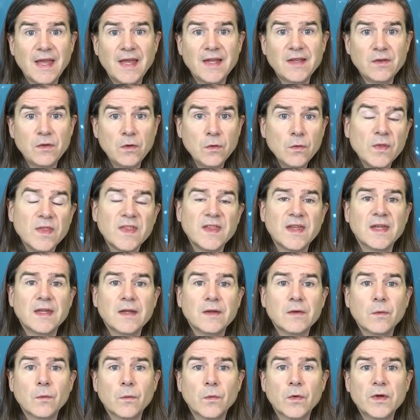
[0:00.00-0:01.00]
that you
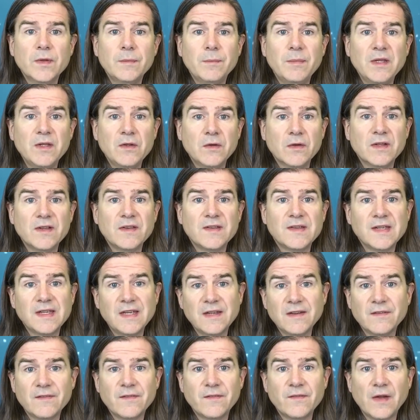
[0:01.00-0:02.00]
think would be good to
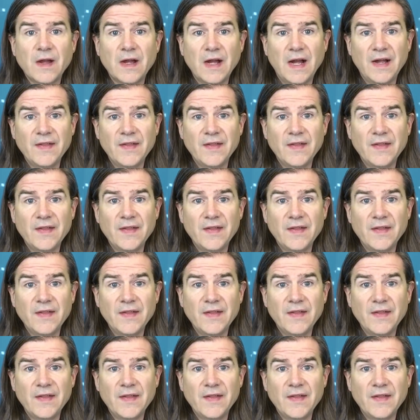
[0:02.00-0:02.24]
give